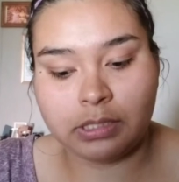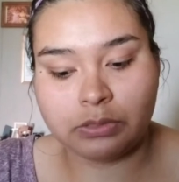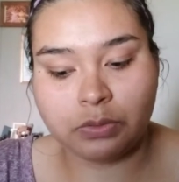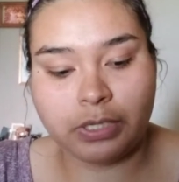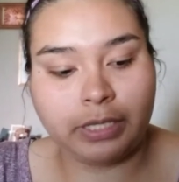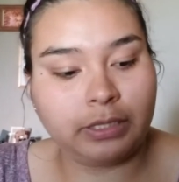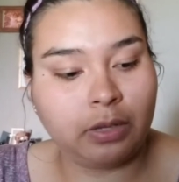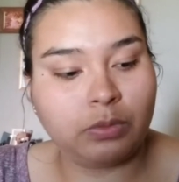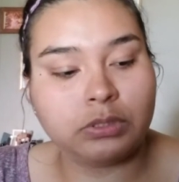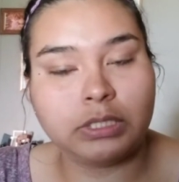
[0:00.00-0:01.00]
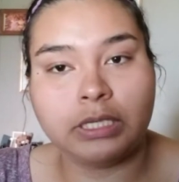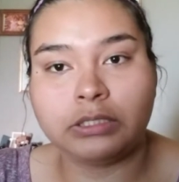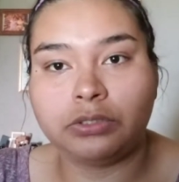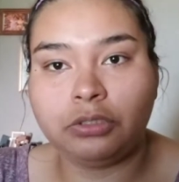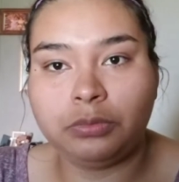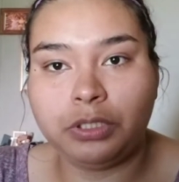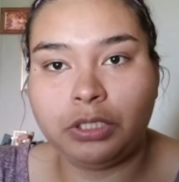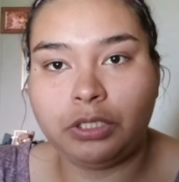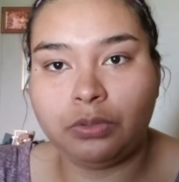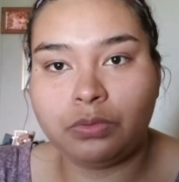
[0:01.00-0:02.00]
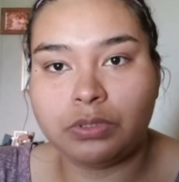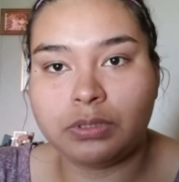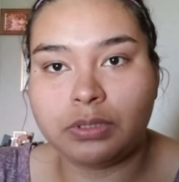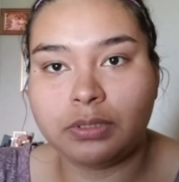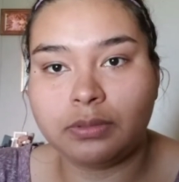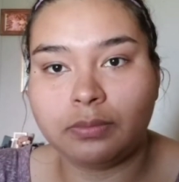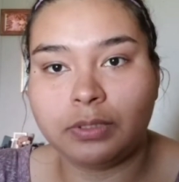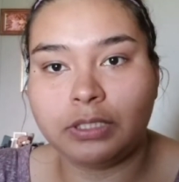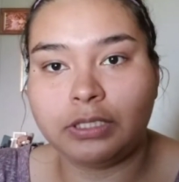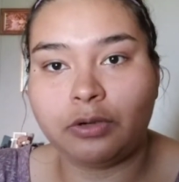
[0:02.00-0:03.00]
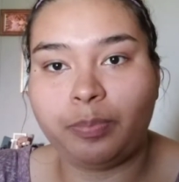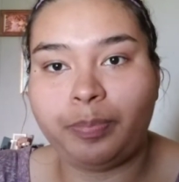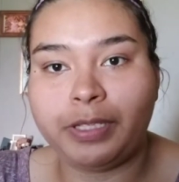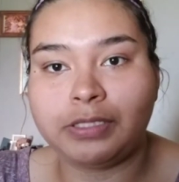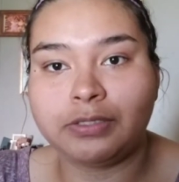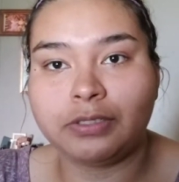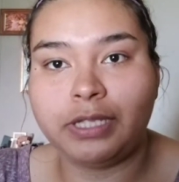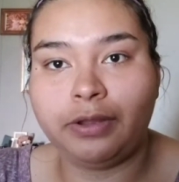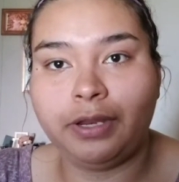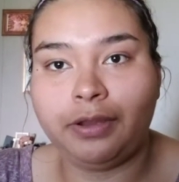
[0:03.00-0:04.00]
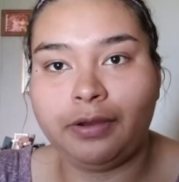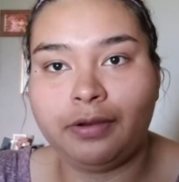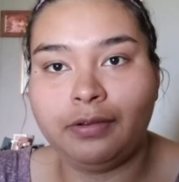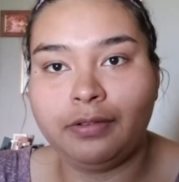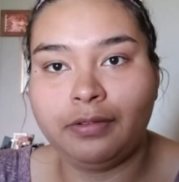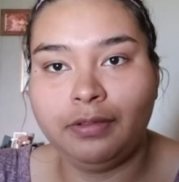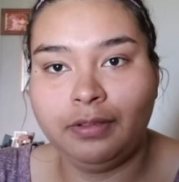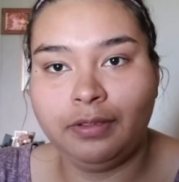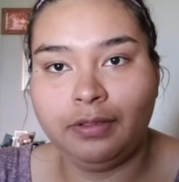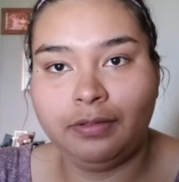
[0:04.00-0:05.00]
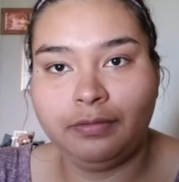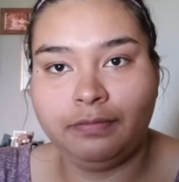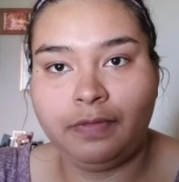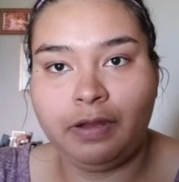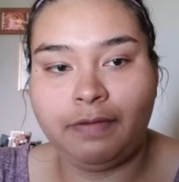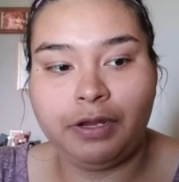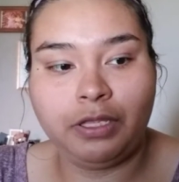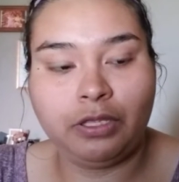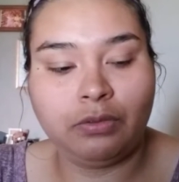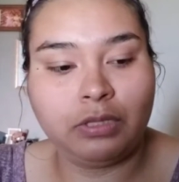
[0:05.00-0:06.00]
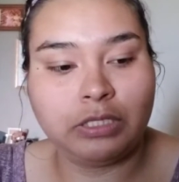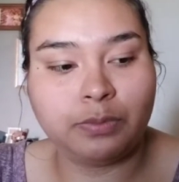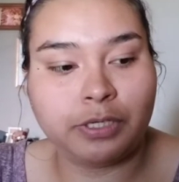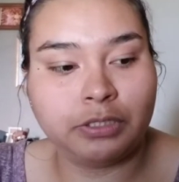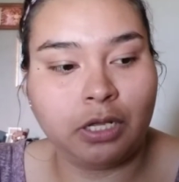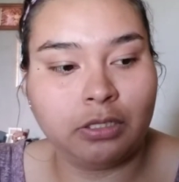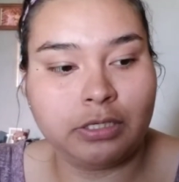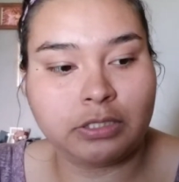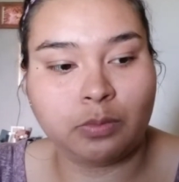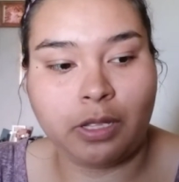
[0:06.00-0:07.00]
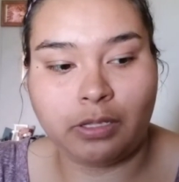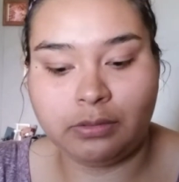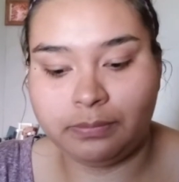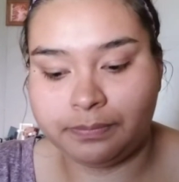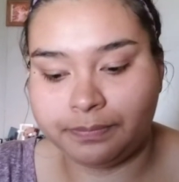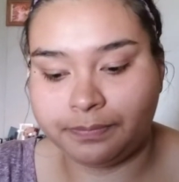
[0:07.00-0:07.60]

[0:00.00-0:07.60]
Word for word: This one I thought was extremely cute. The little pencil down here. Very, very cute. These were a dollar as well.